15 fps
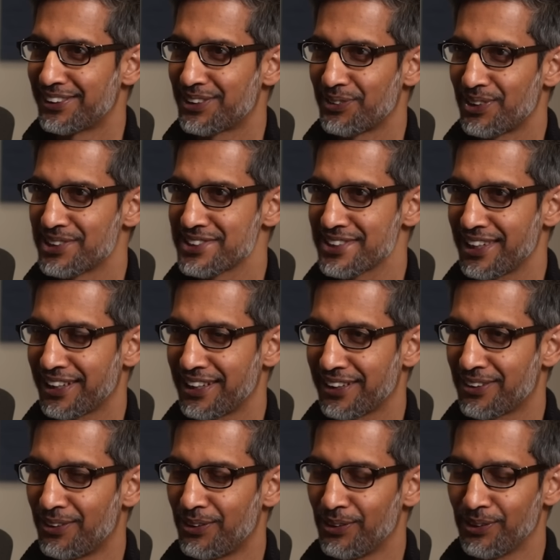towards like a
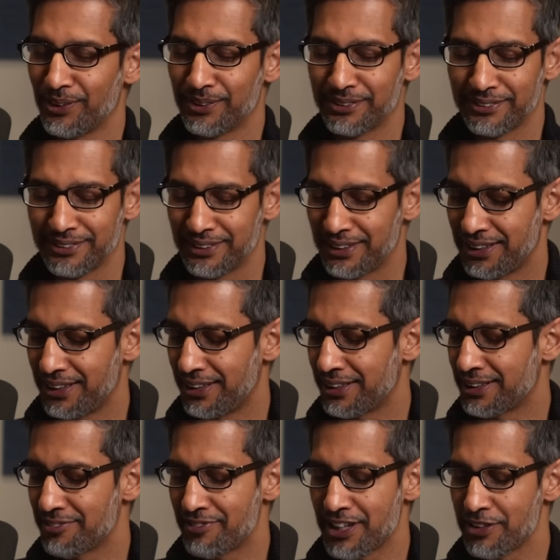goal uh,
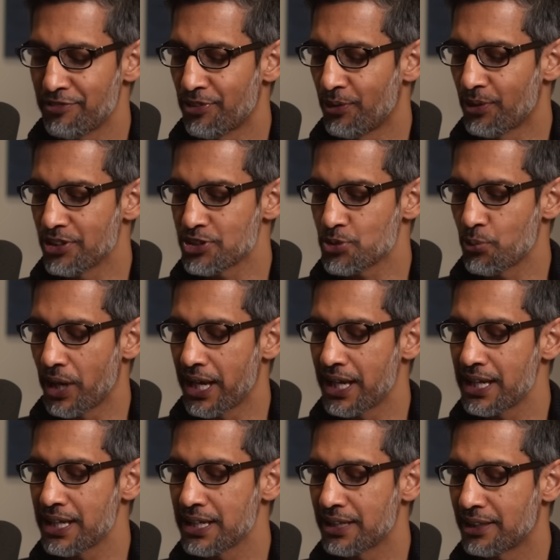in a very focused way,